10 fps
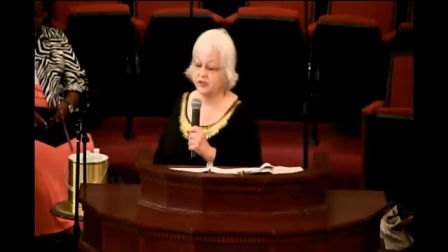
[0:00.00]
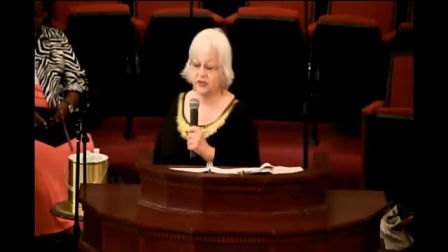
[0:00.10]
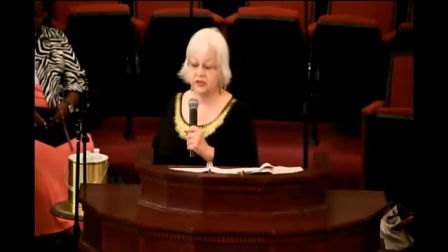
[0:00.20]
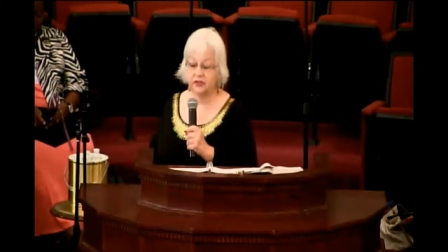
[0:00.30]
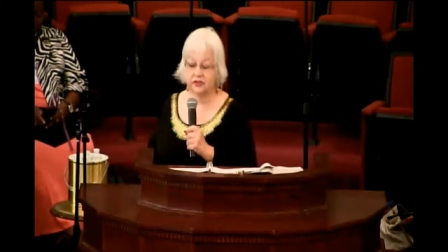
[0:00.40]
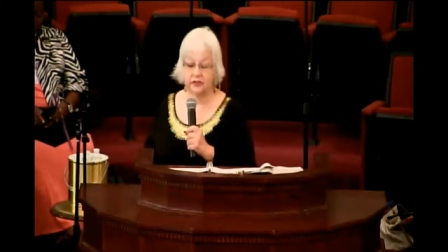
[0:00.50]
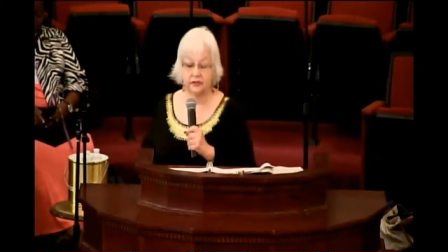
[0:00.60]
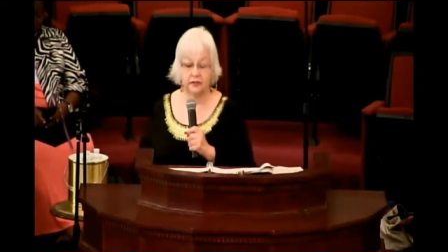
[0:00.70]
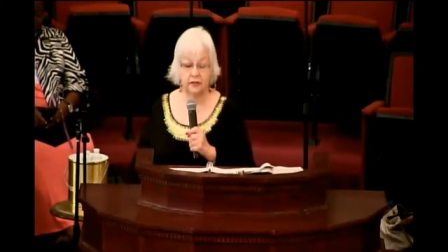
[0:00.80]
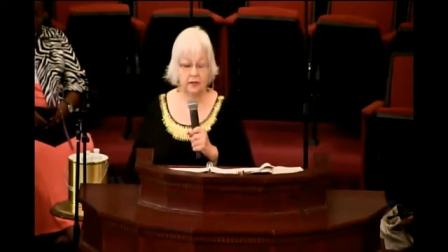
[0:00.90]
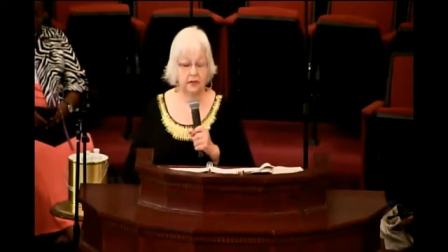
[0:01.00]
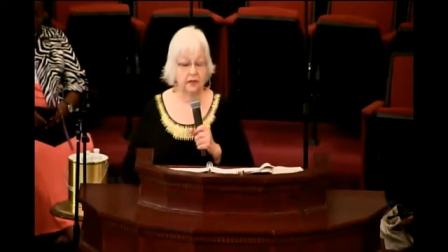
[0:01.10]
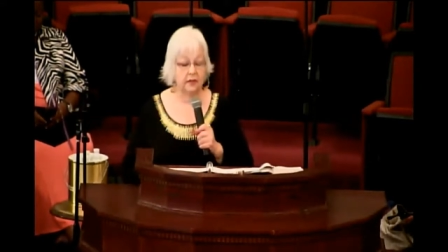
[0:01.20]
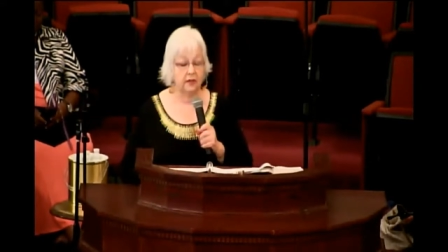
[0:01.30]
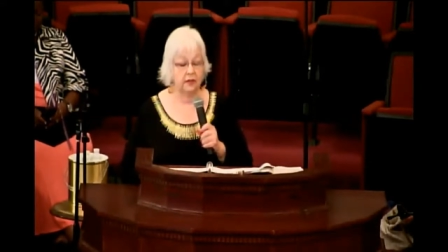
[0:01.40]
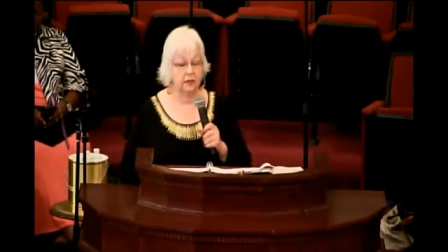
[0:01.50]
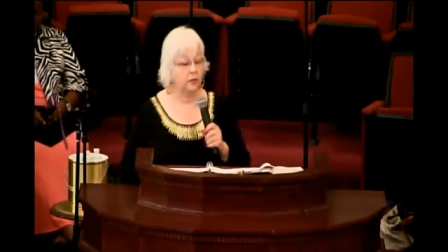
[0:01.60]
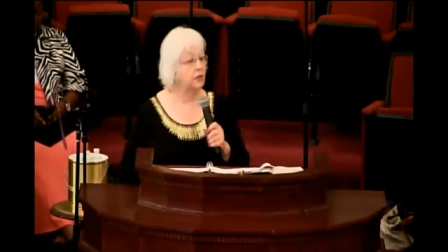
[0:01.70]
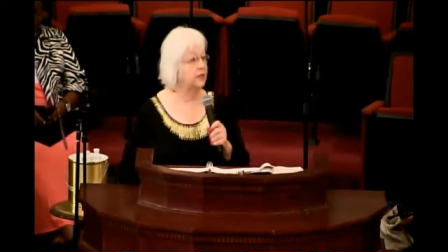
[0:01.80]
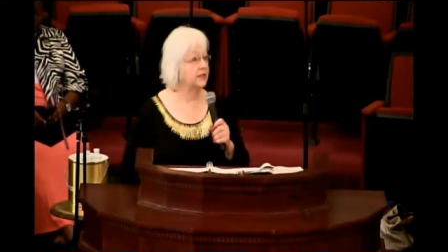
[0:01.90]
church,
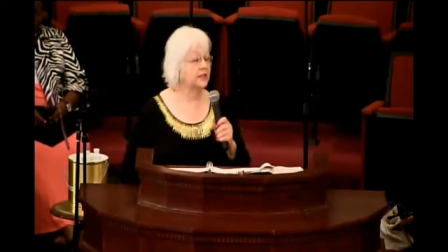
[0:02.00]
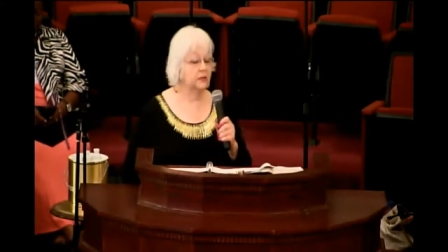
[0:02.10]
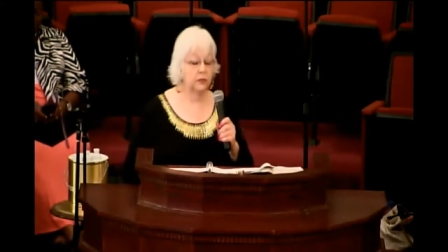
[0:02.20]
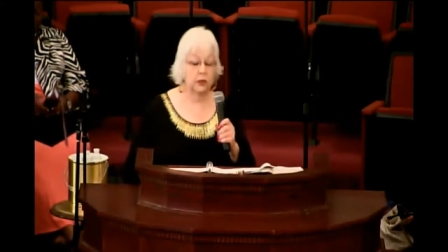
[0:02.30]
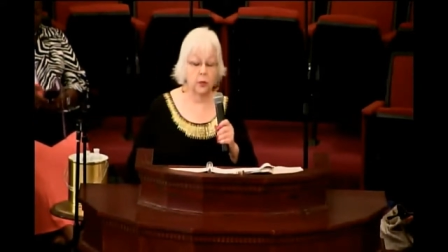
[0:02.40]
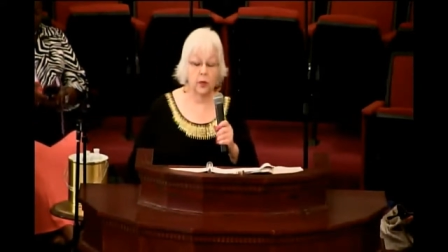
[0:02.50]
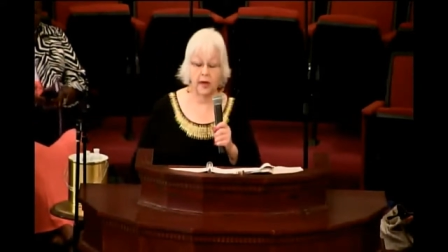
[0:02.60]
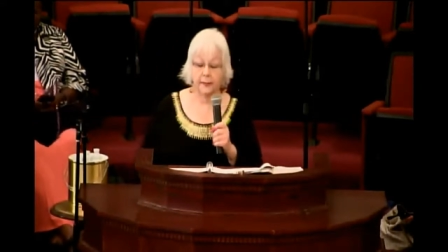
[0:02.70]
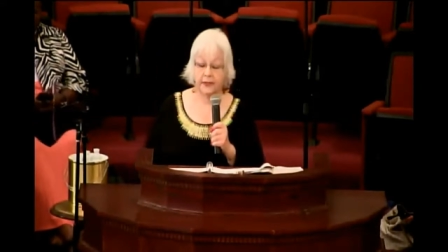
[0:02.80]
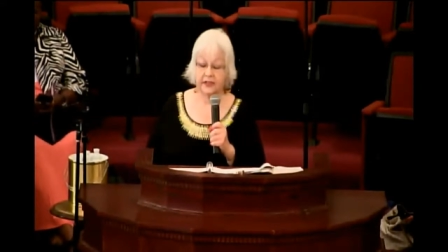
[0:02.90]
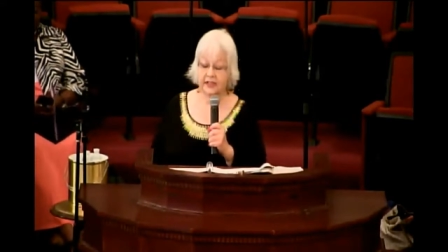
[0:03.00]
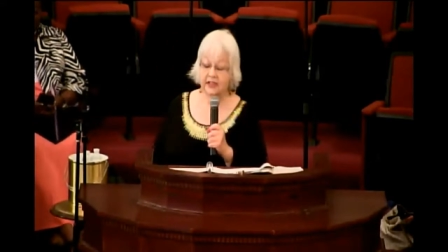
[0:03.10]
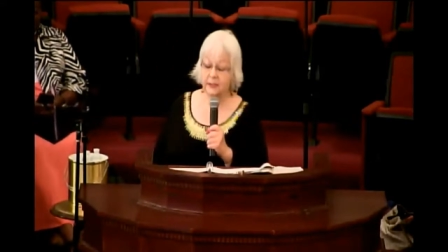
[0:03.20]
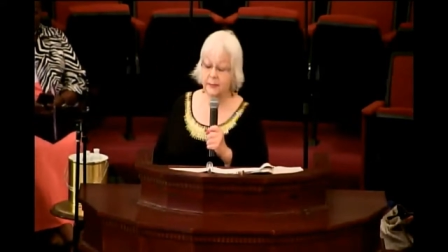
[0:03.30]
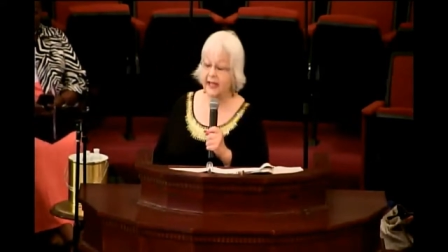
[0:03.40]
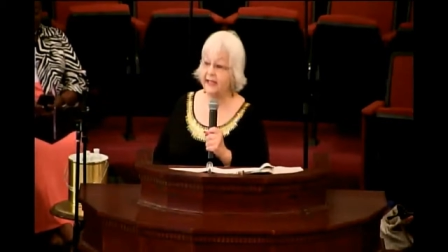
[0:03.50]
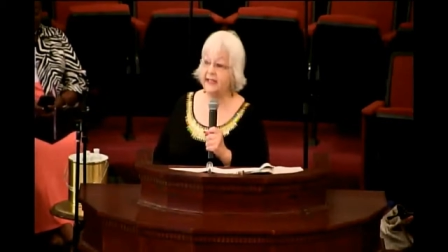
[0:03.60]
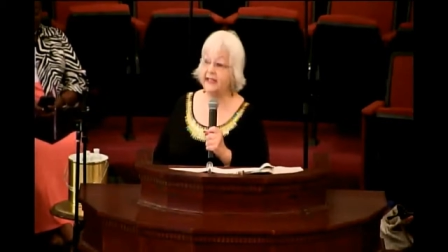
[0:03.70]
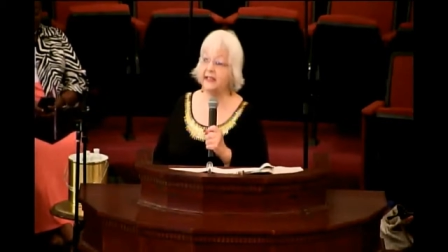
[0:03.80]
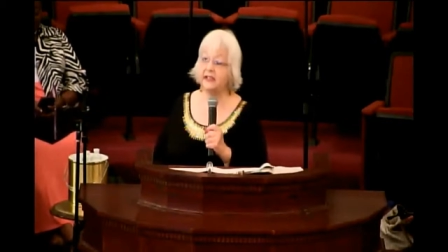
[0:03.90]
nor does it require
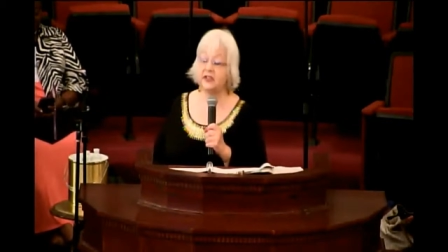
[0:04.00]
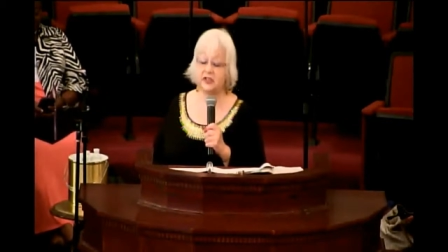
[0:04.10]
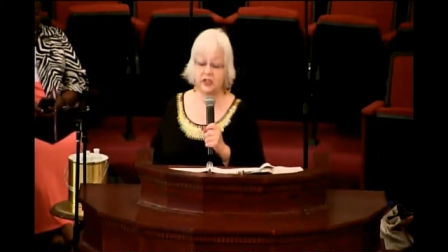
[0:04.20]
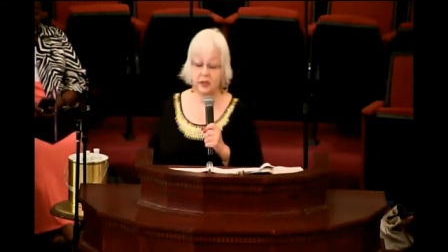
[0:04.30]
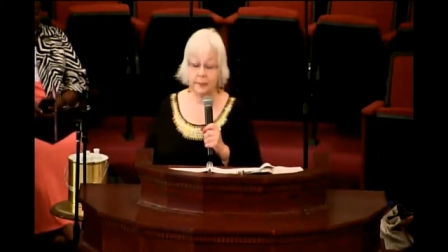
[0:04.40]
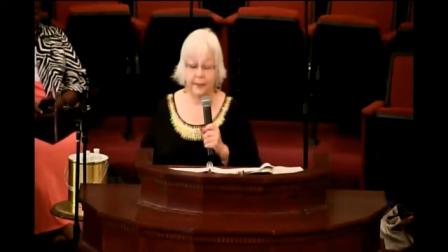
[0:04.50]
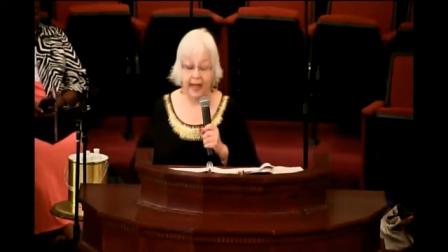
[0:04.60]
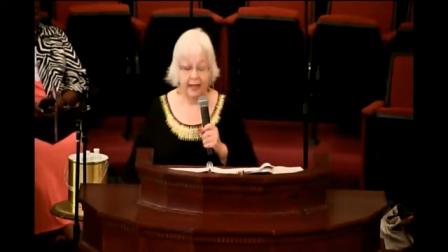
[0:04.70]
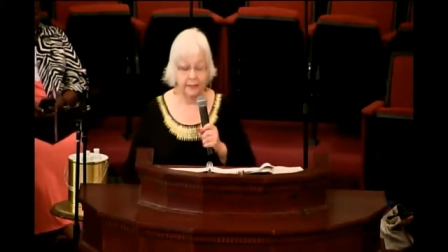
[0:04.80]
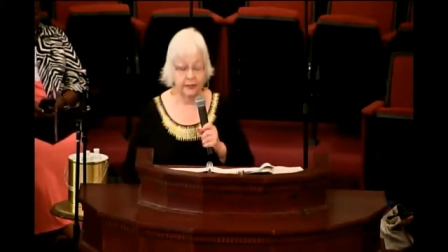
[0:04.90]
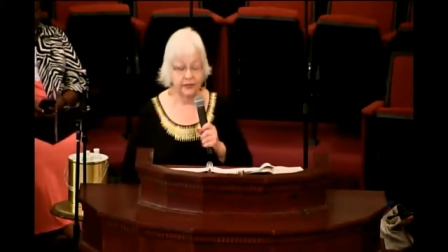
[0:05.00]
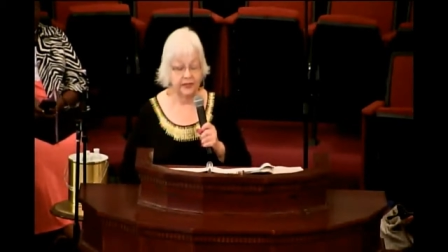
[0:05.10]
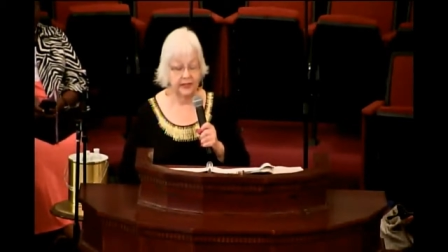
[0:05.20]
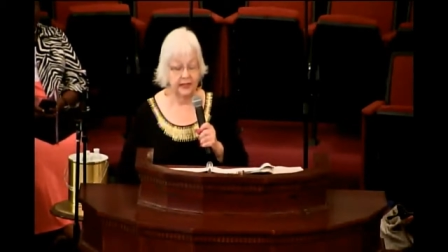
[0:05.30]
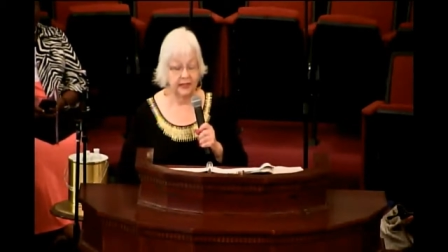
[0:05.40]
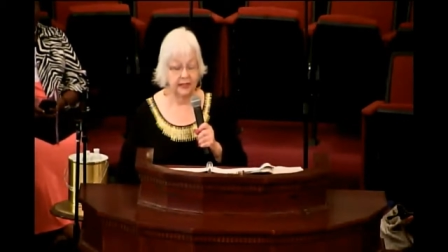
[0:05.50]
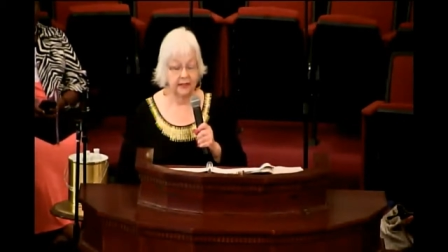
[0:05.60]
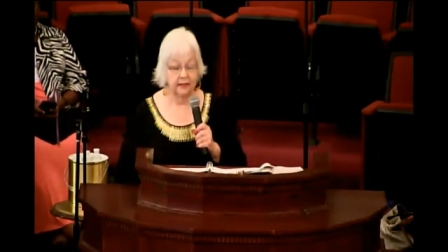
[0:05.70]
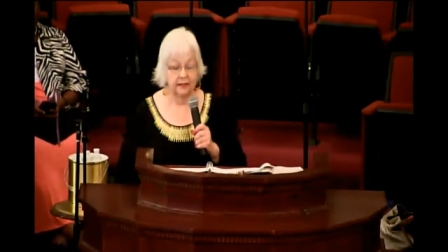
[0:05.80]
participating in a certain Bible study.